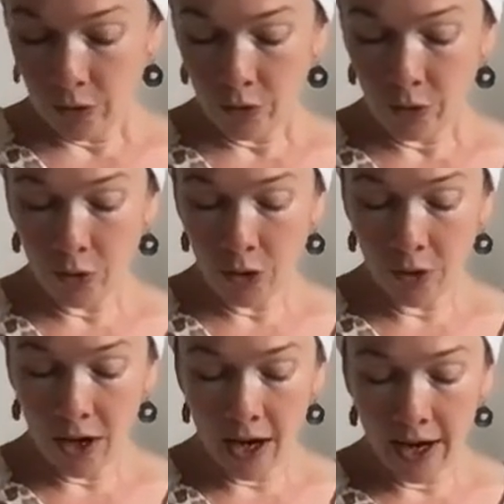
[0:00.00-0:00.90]
So
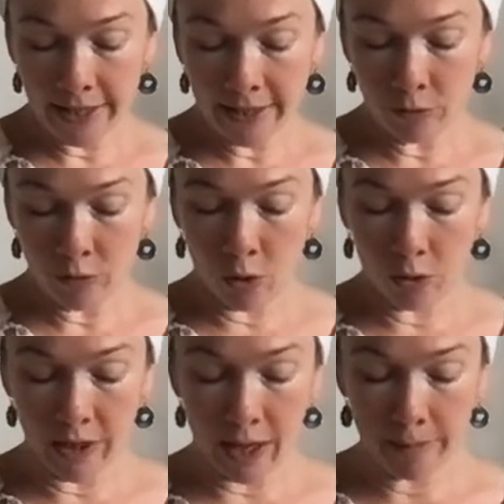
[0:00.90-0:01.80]
your eyes are
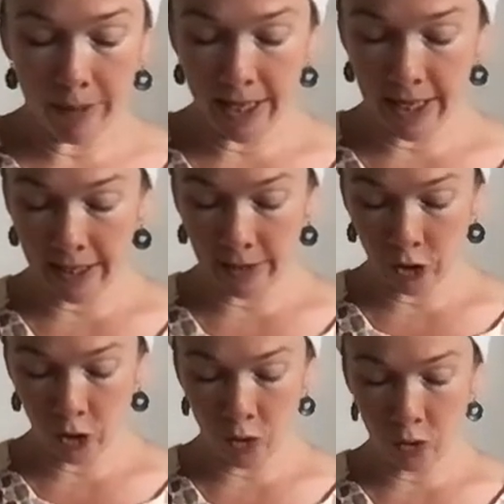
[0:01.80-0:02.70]
rolled up and in
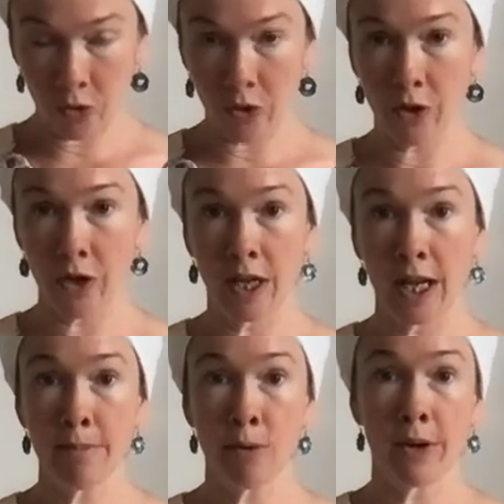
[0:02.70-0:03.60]
to the third
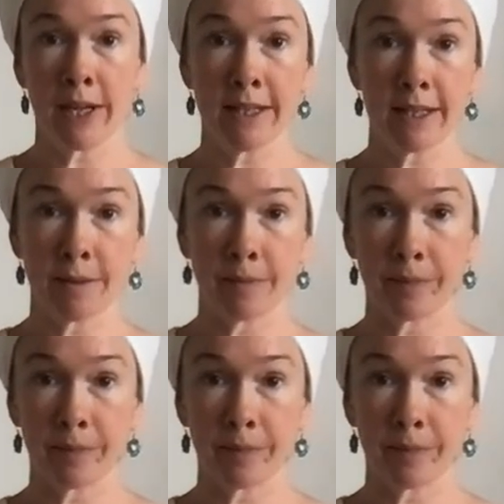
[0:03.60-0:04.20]
eye point.